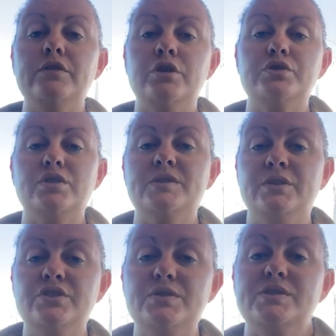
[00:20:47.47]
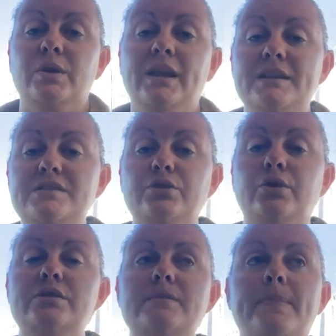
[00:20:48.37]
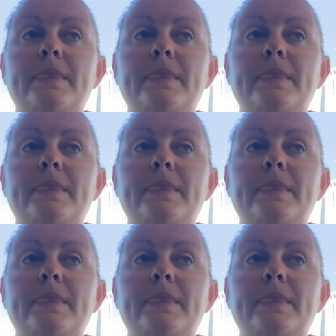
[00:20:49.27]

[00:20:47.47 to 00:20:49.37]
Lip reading: the nutrients, once your soil is good,